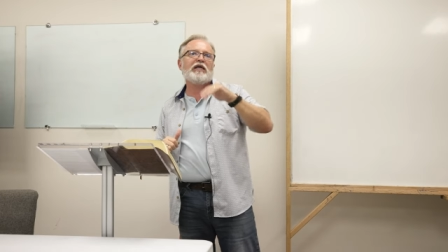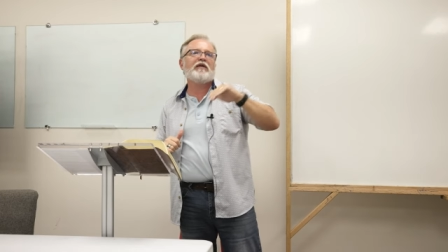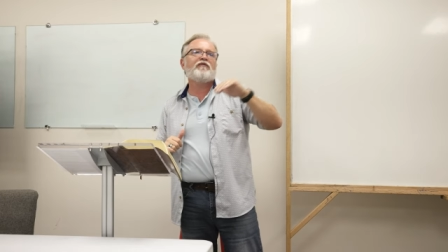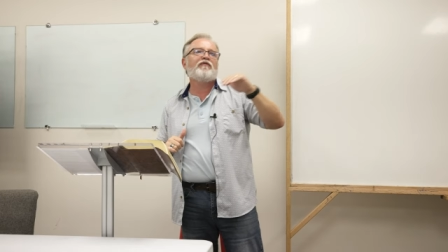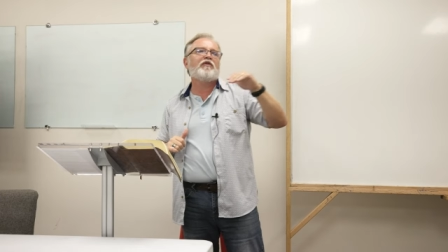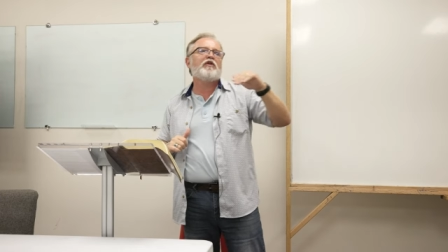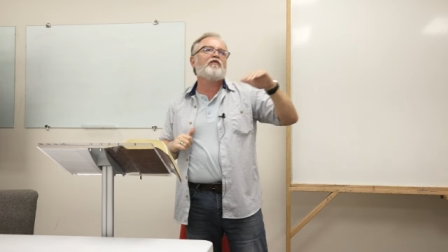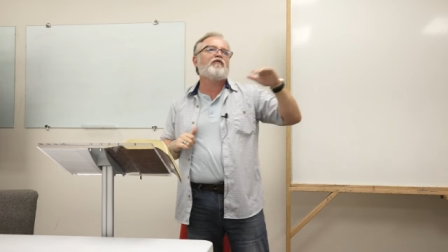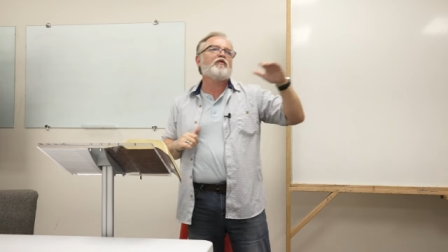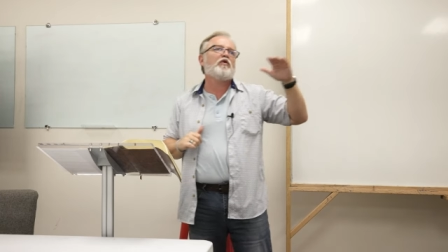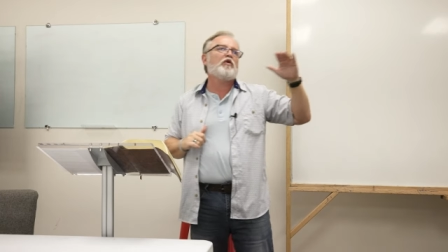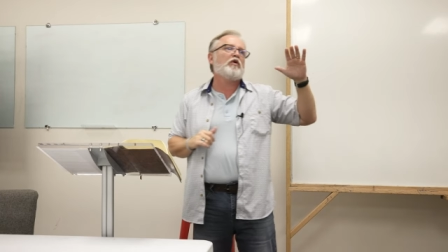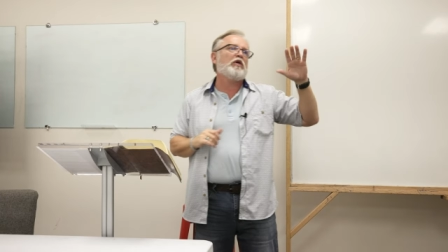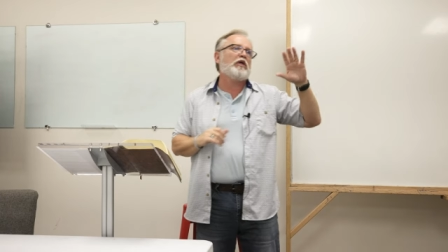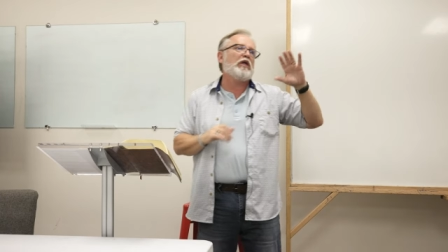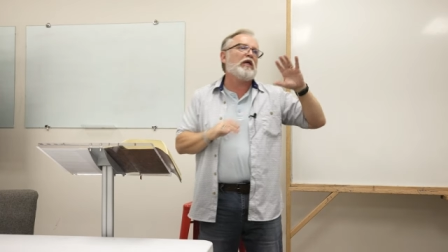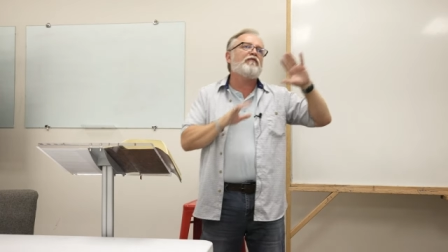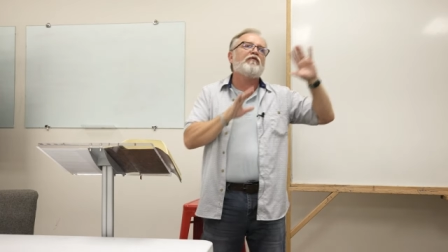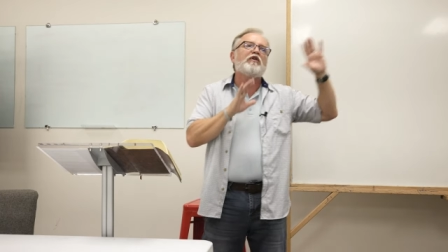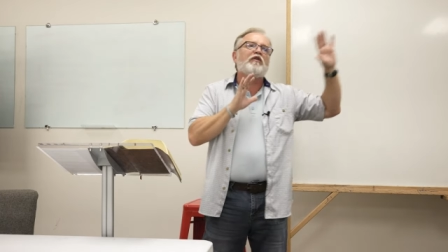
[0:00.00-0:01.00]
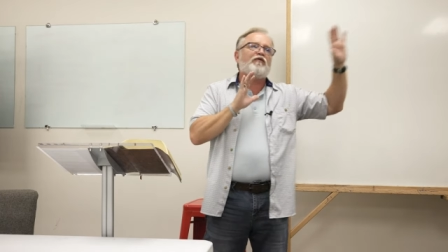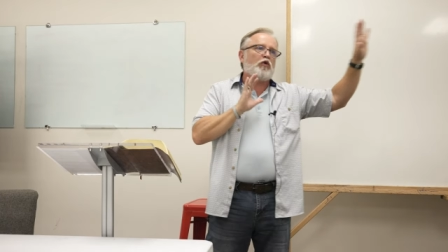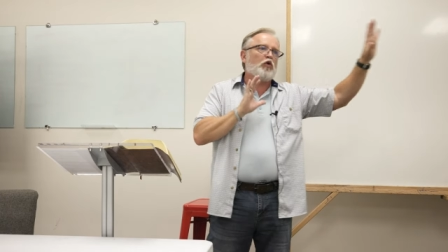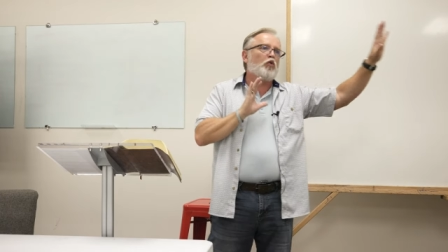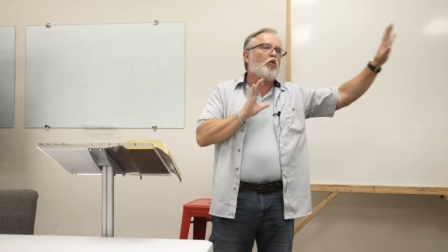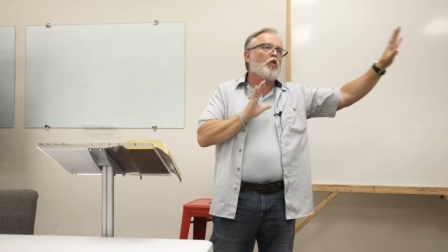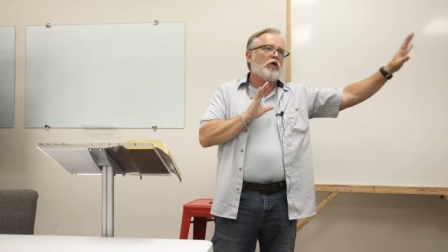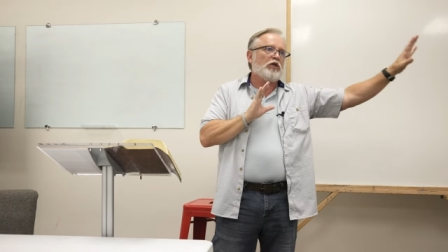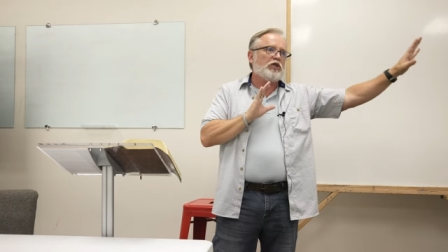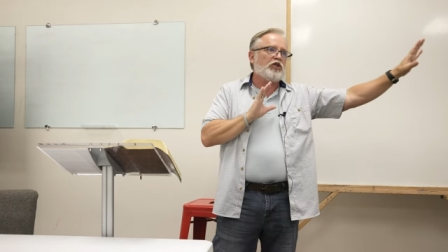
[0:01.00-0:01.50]
even if you, even if
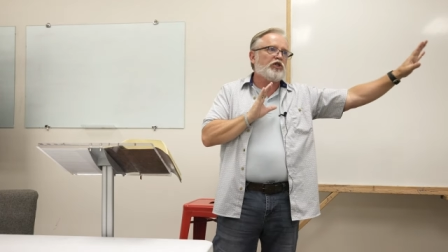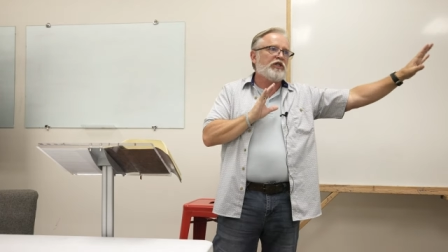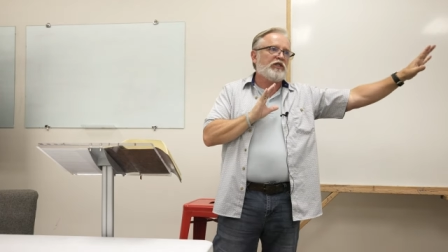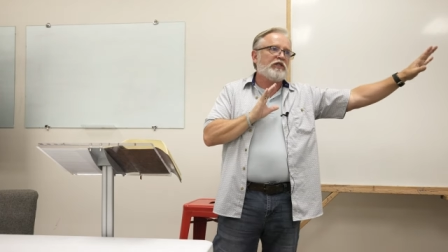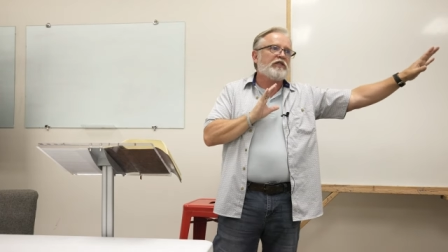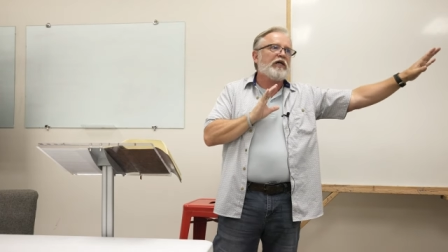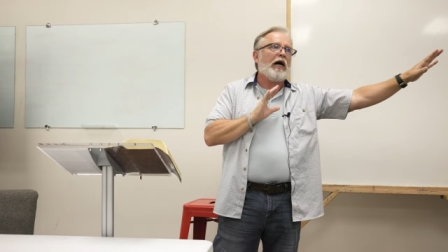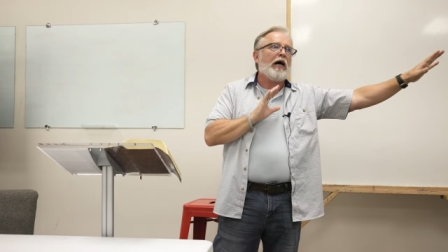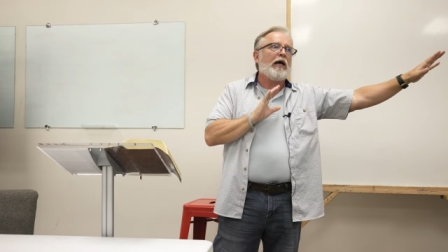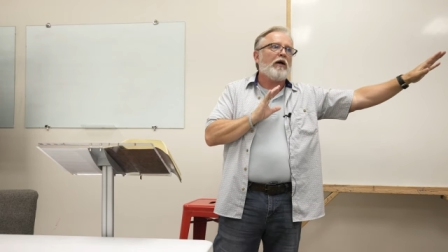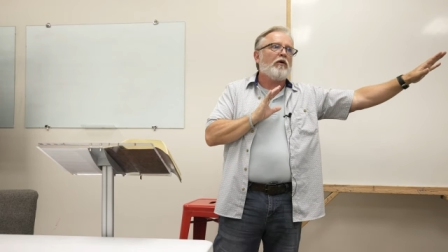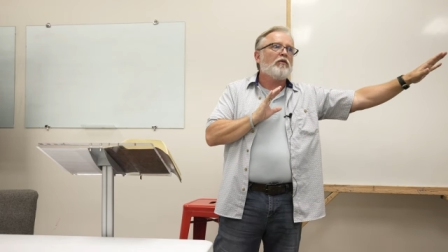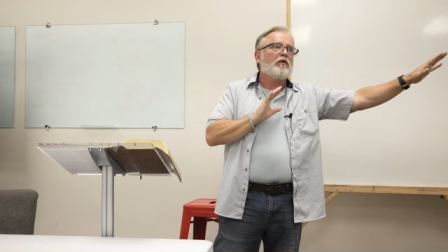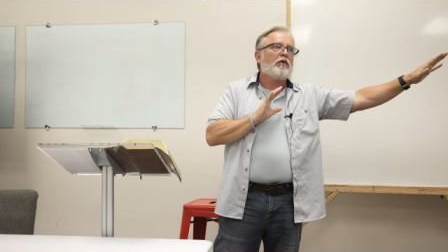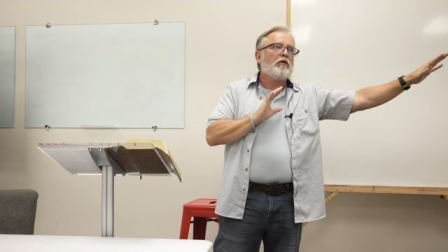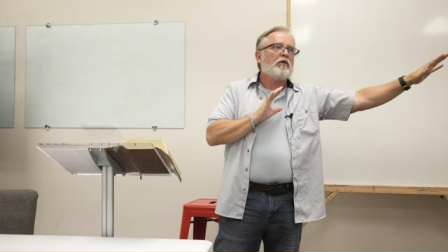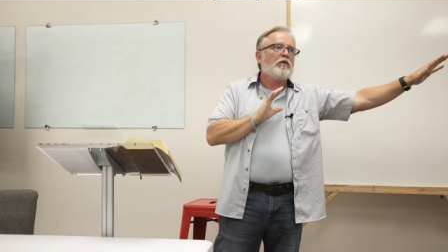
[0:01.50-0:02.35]
you were a Gentile.